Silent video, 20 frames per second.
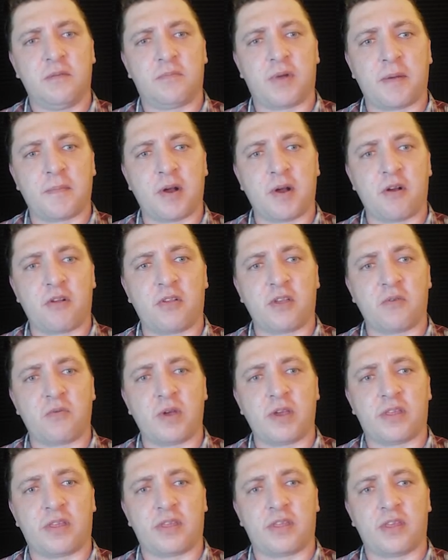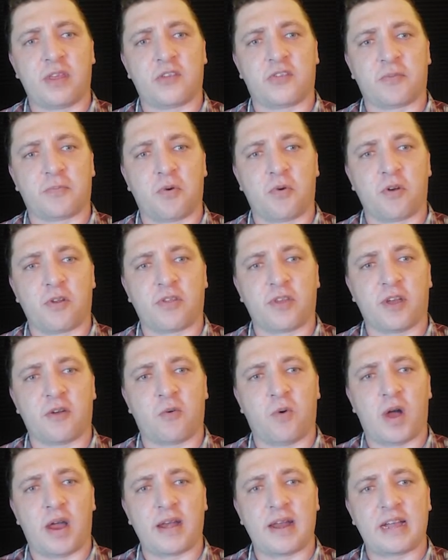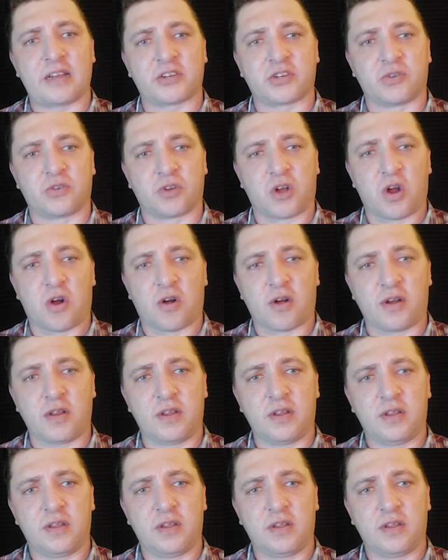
primarily with the support of the Hawaii National Guard.